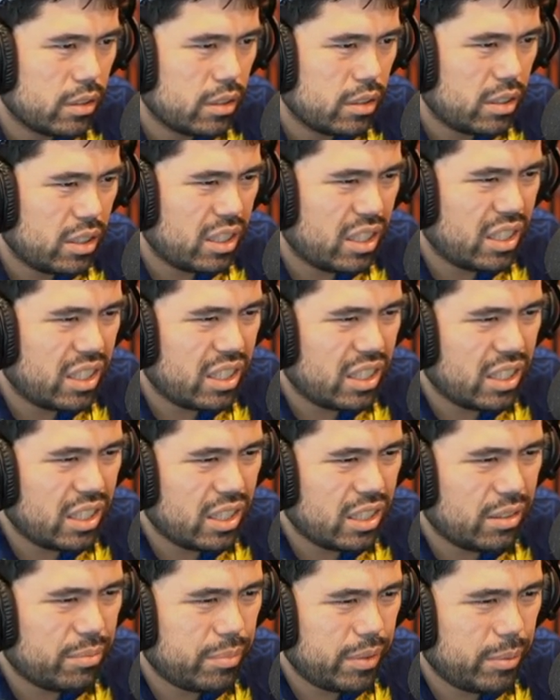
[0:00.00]

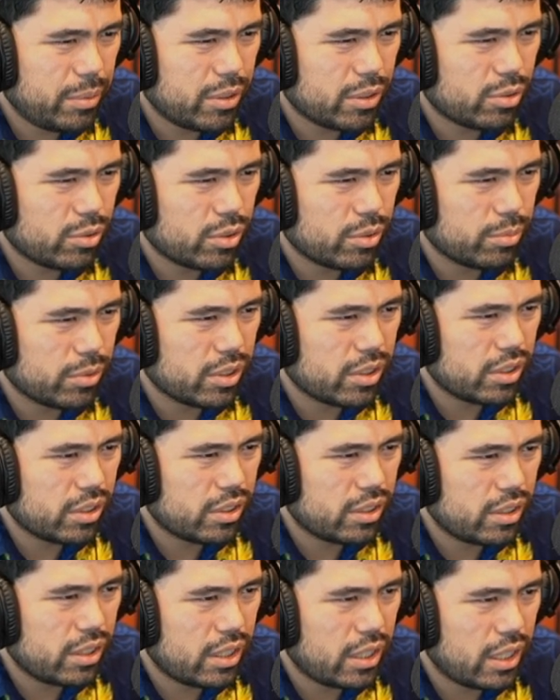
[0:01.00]
Maybe this was a
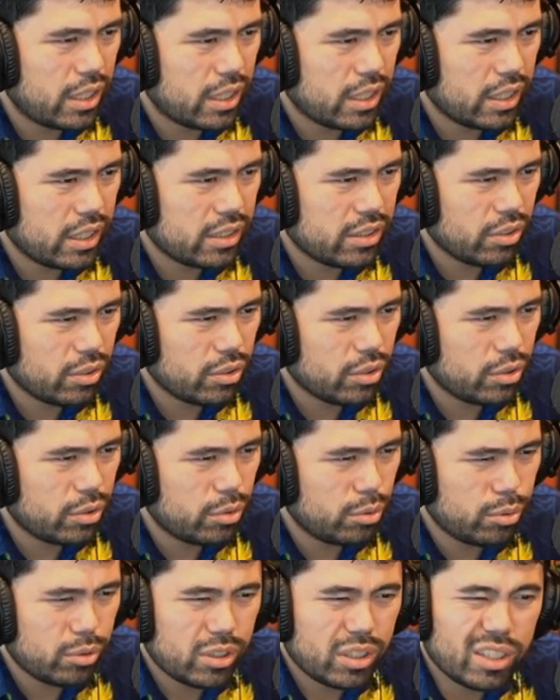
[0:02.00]
mistake. I guess I'll
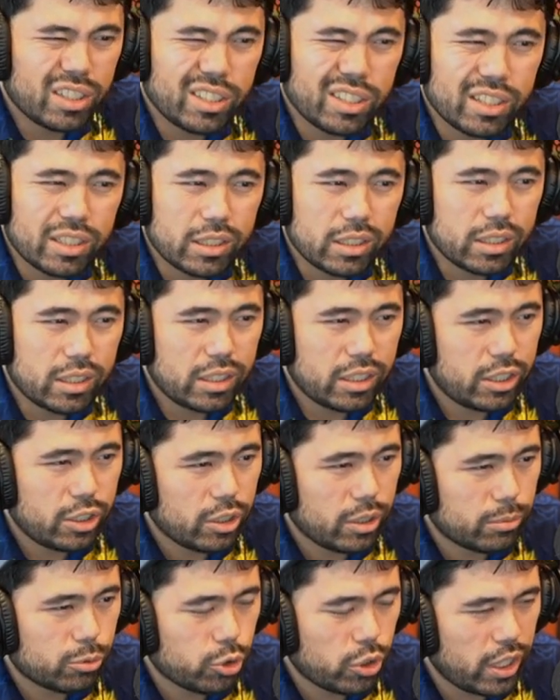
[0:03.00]
go here.
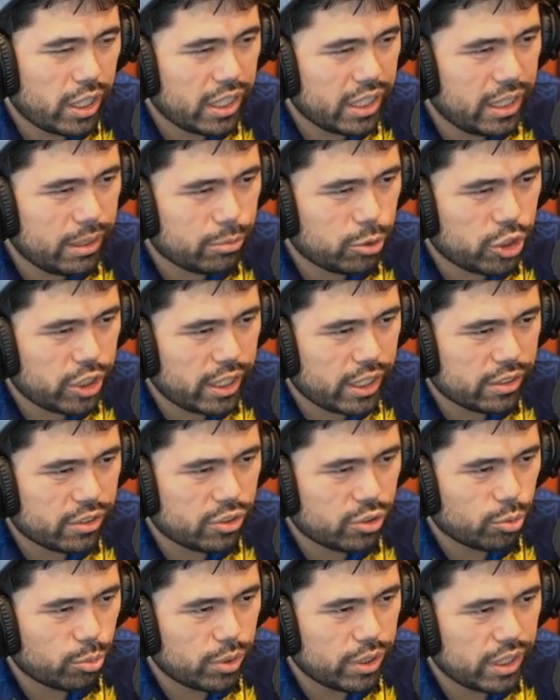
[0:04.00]
I'm trying to keep chances
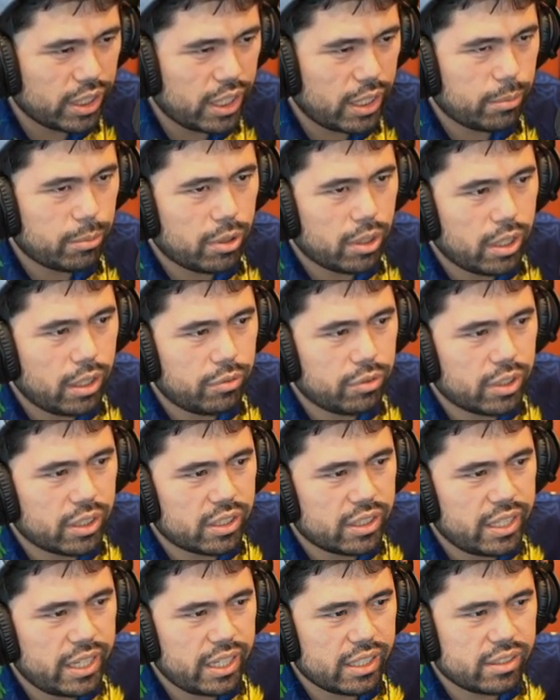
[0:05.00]
to win the game alive, like
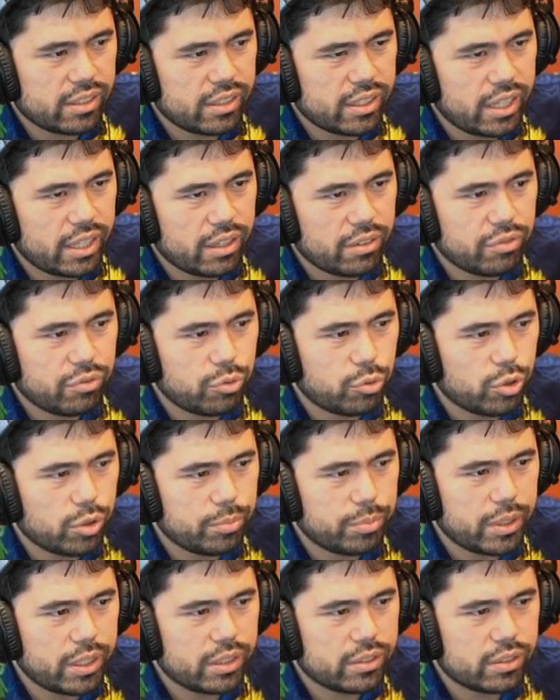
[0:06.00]
takes knight f4
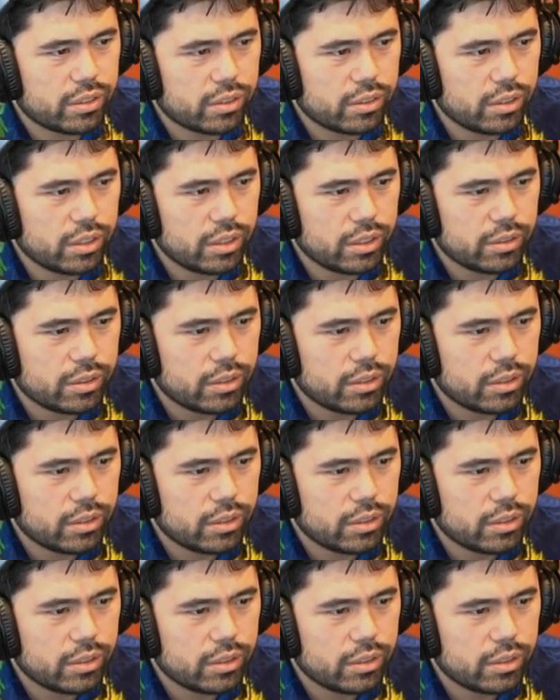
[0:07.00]
basically.